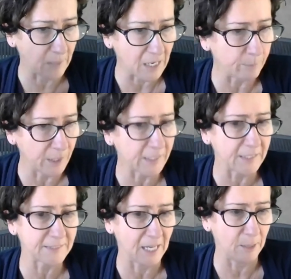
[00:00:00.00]
their
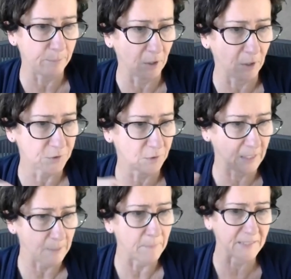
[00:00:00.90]
market cap and
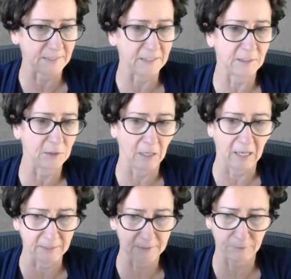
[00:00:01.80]
also them as,
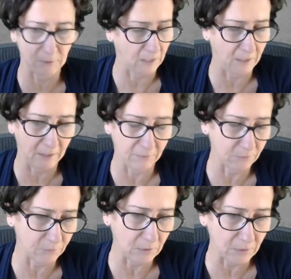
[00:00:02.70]
as uh,